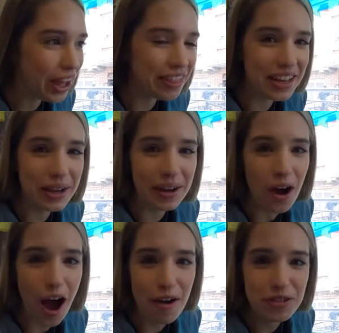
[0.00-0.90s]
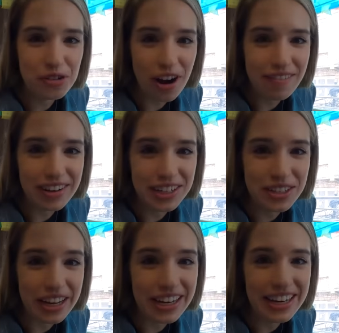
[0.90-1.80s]
I think after
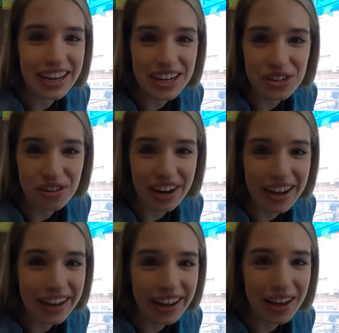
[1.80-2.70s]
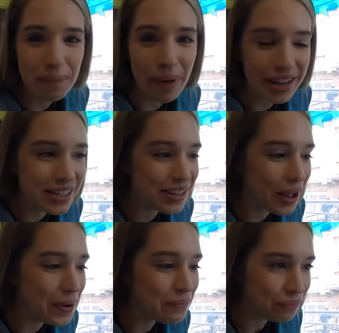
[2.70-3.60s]
traveling to India and Sri Lanka and
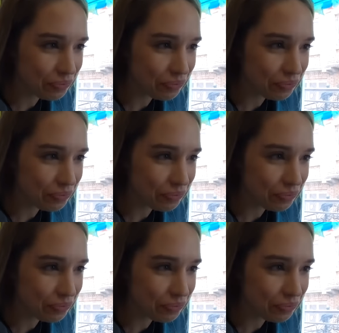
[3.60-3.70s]
Pakistan,